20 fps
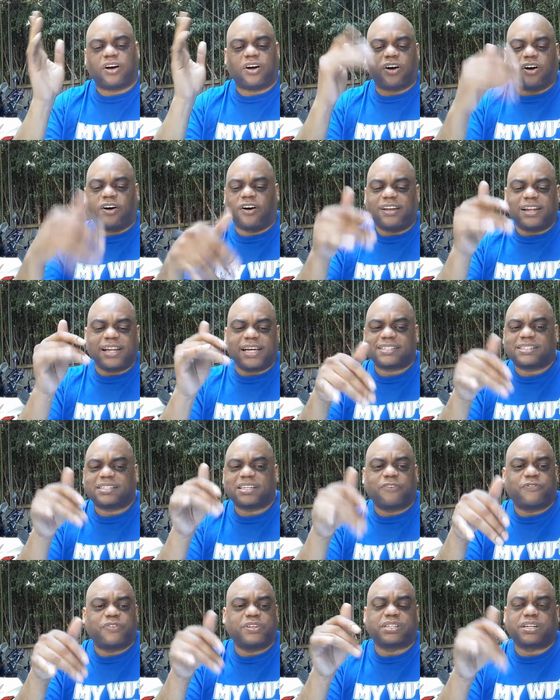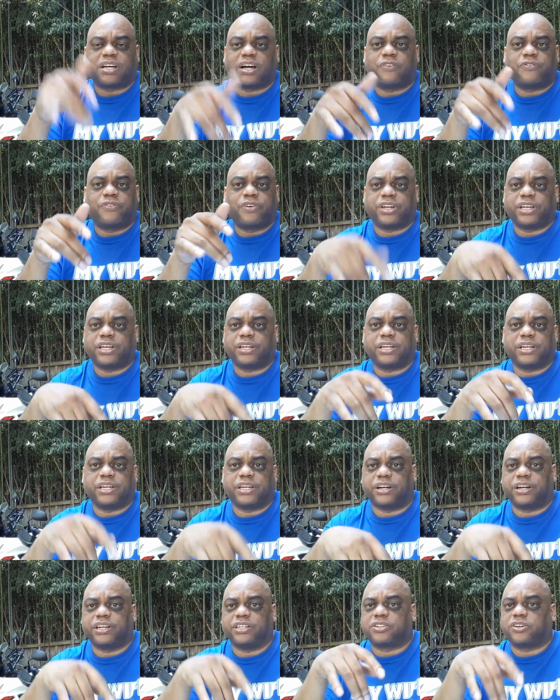All that stuff is covered in
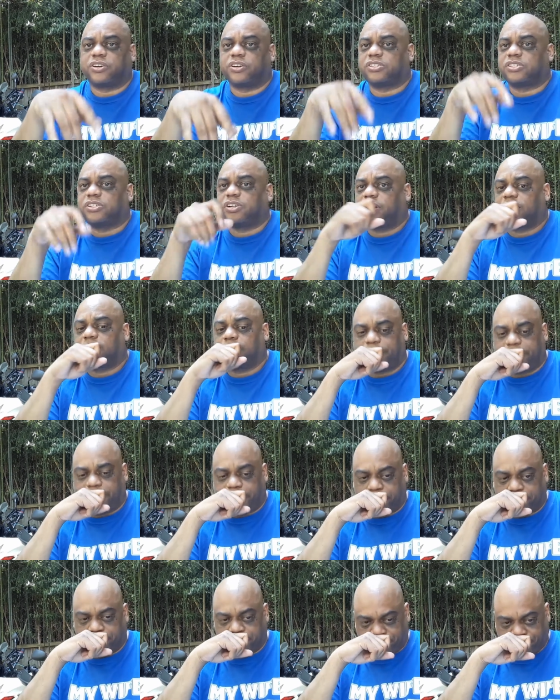here. He's going to talk about